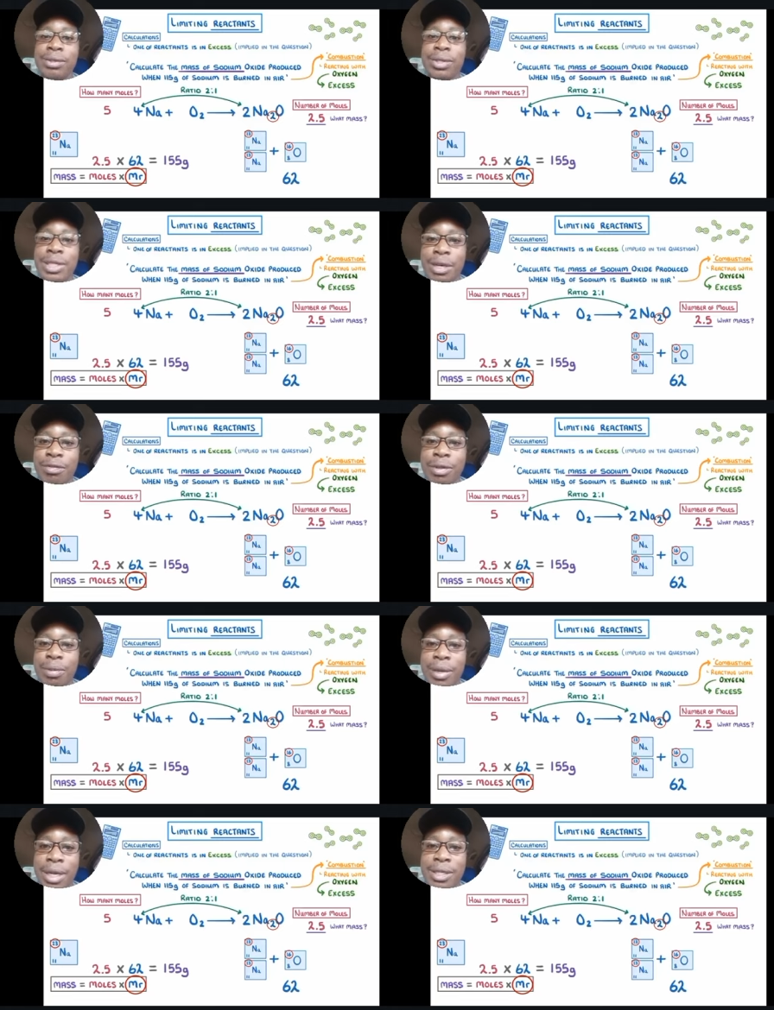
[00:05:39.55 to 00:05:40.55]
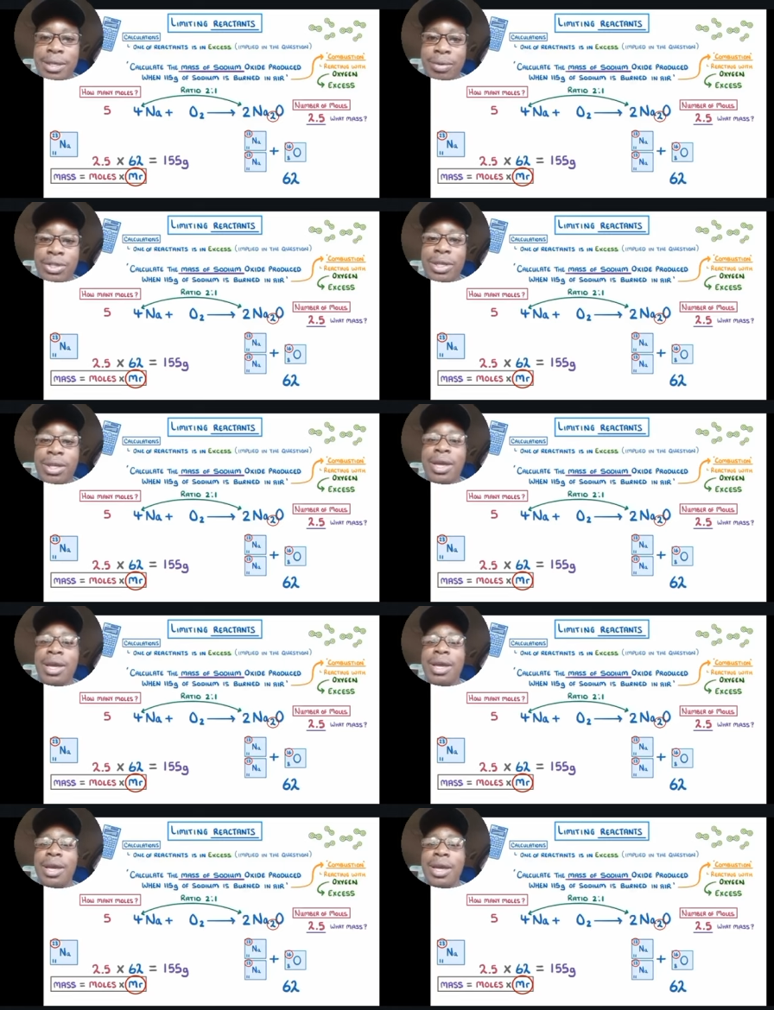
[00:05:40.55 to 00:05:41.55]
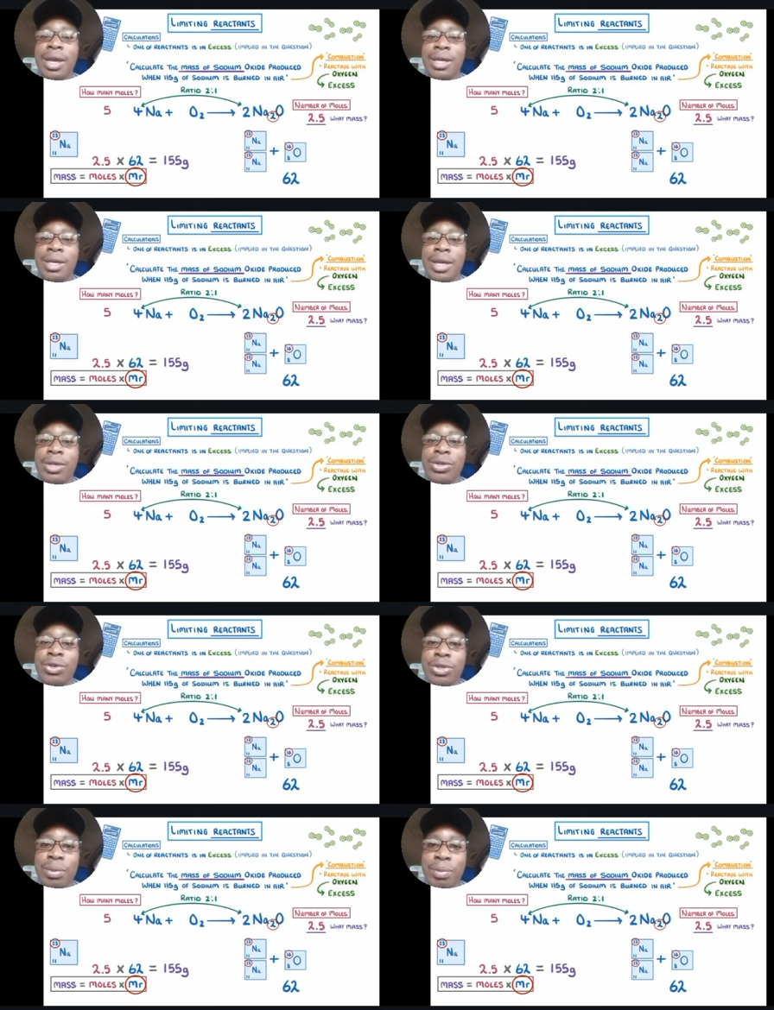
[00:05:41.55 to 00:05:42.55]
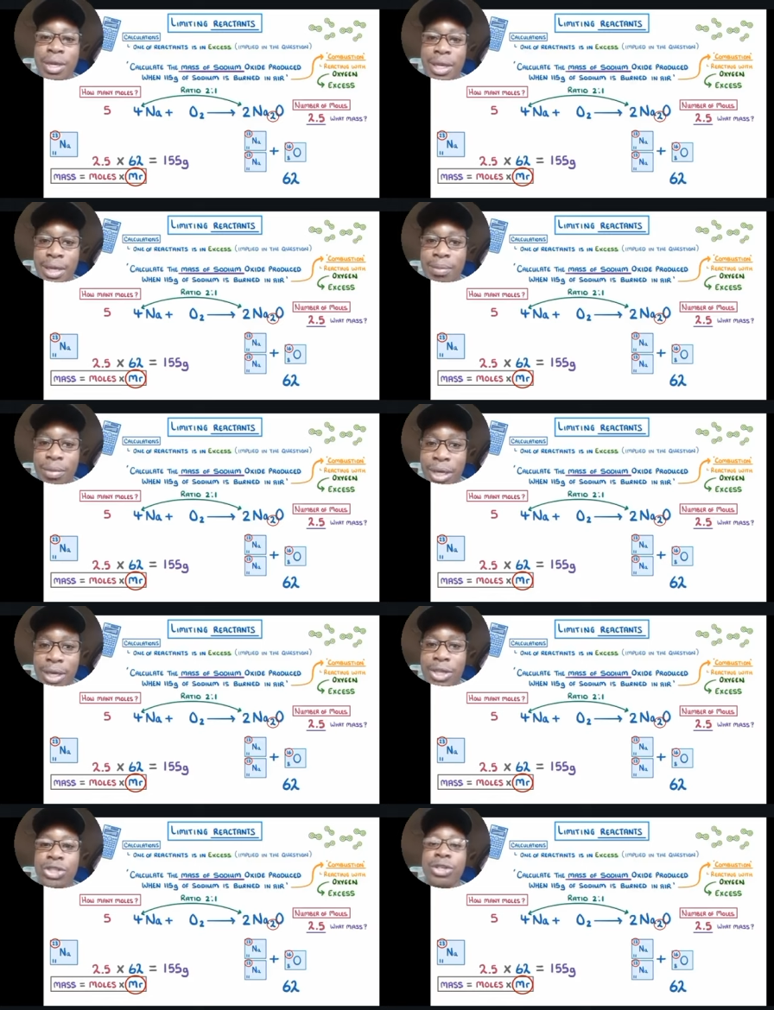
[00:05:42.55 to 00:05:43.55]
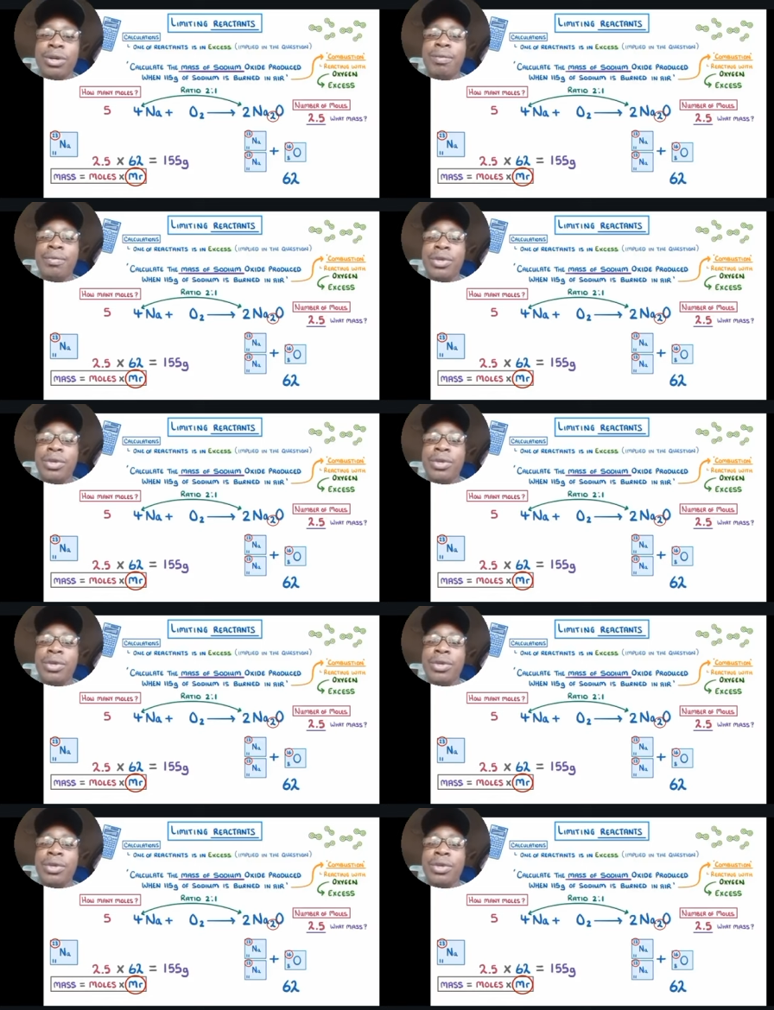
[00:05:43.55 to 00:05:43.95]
start off with the balance equation, and you use the molar ratio.